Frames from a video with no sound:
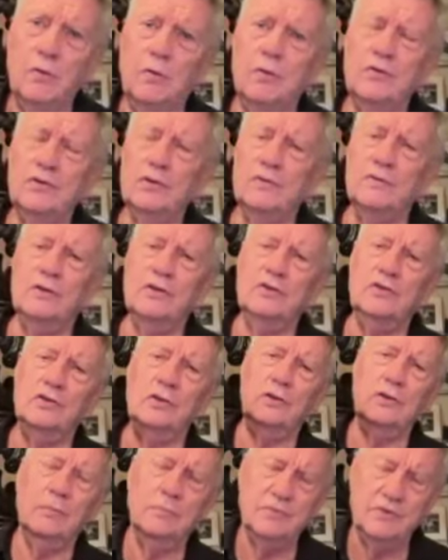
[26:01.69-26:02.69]
the noise of the
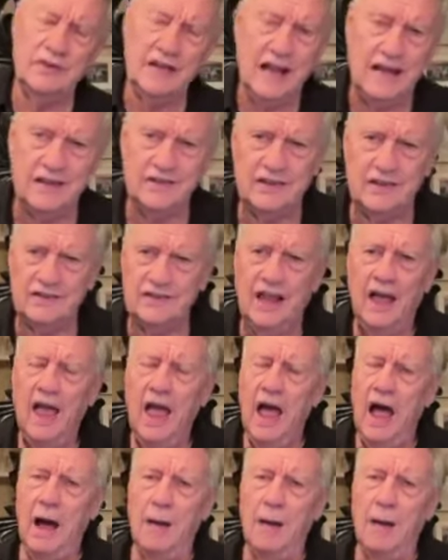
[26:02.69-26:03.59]
circumstances,